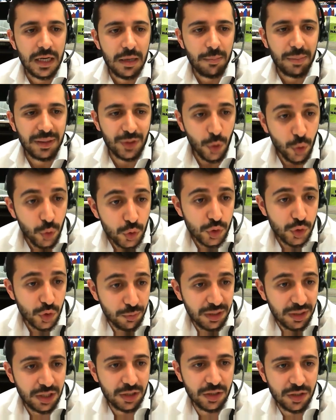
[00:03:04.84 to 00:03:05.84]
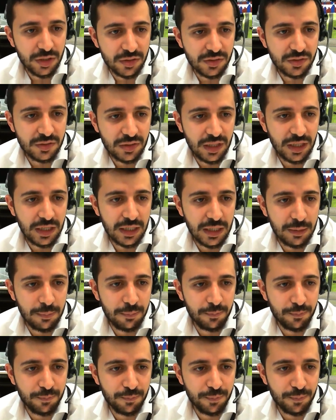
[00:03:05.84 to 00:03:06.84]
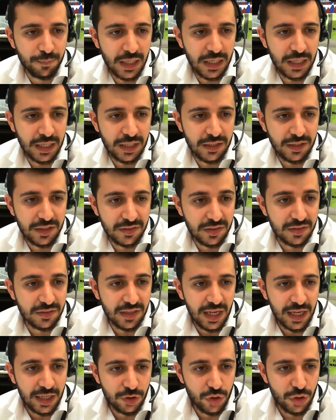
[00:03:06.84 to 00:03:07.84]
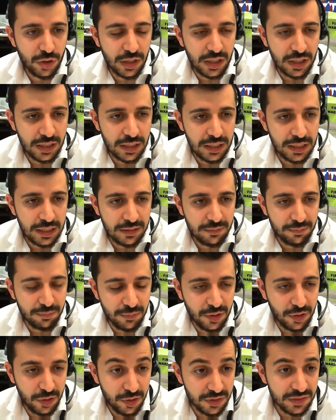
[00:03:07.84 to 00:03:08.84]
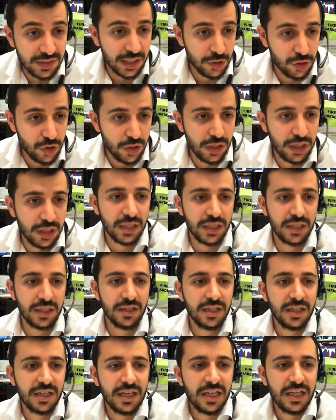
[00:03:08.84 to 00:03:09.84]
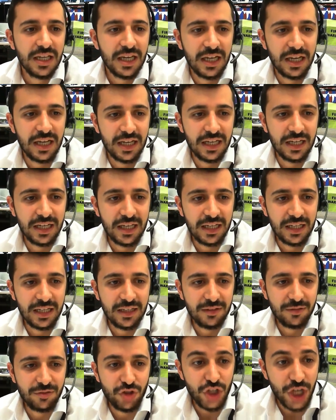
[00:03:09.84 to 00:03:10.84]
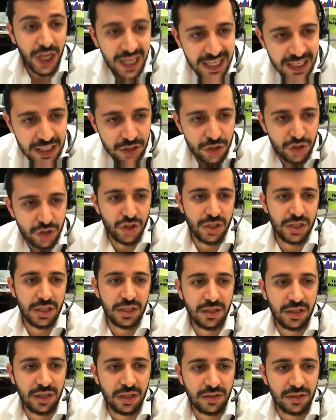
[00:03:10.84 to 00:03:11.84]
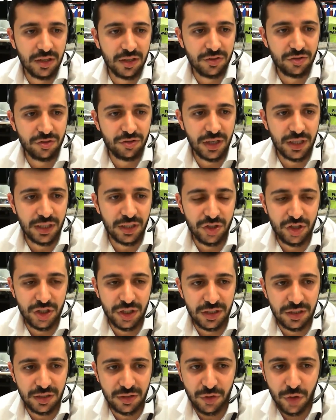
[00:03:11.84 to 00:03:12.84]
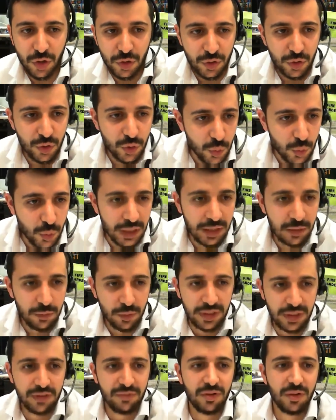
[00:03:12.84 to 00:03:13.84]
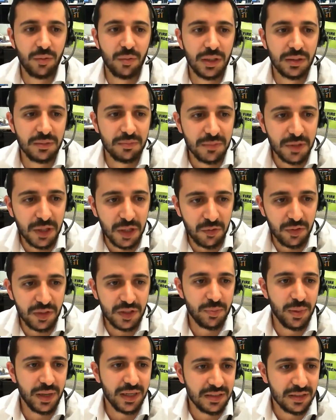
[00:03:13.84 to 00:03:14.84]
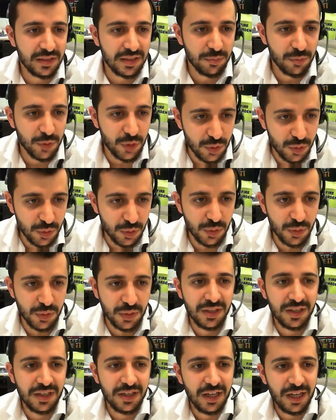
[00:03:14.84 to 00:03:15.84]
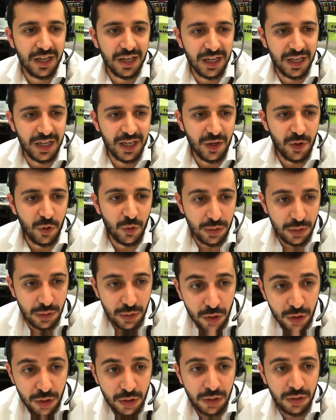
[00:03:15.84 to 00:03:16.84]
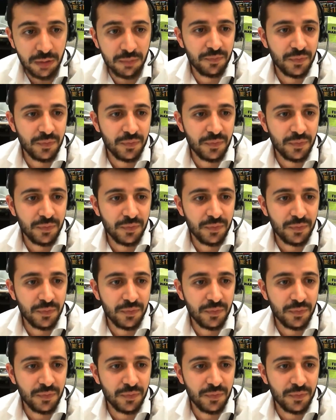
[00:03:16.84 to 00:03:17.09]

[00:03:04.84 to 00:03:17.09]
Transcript: But also because this is actually there is actually a change in their strategy. They're not doing what everyone kind of expected them to do all along.